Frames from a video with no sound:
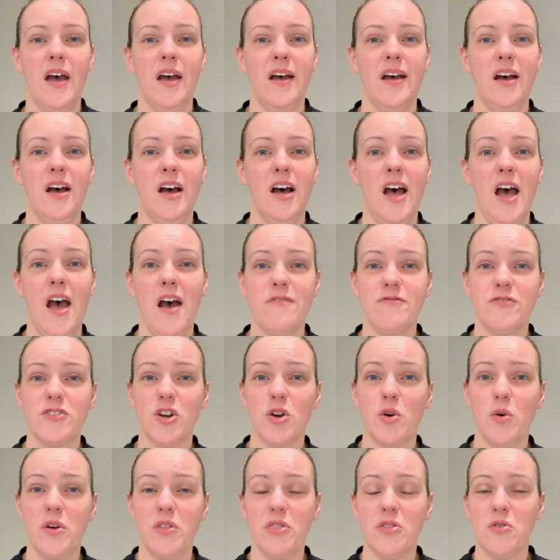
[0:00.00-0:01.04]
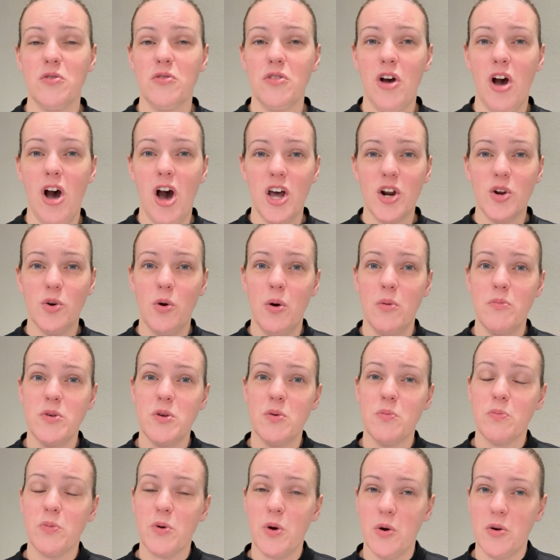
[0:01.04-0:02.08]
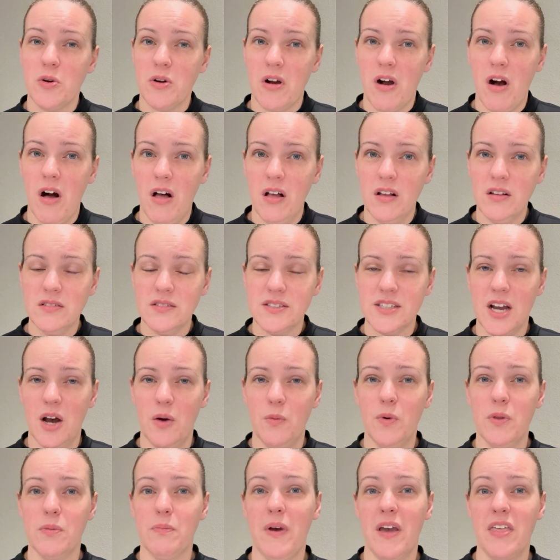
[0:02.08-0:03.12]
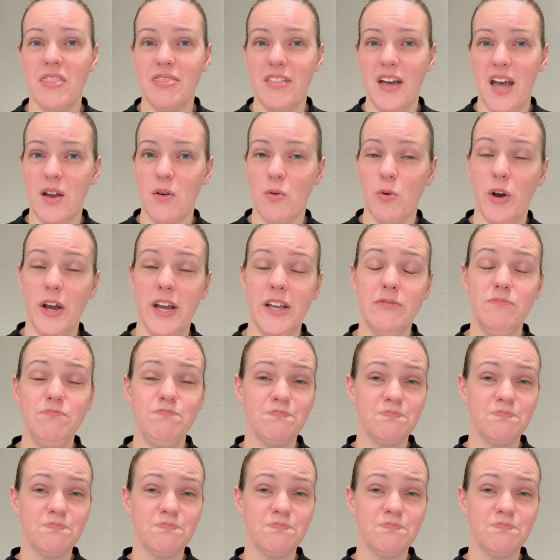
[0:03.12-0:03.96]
after going through the autoimmune protocol to help with my thyroid.